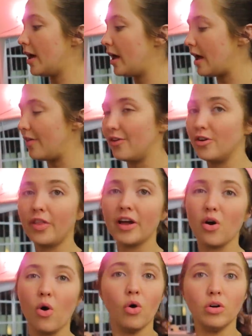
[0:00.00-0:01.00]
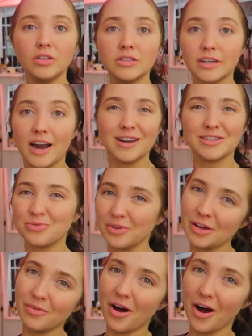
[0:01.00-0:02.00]
and they're like old and I just
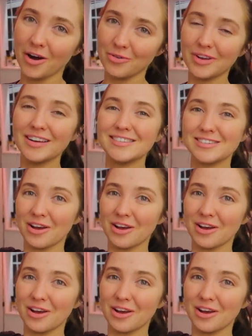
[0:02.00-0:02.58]
really want hardwood.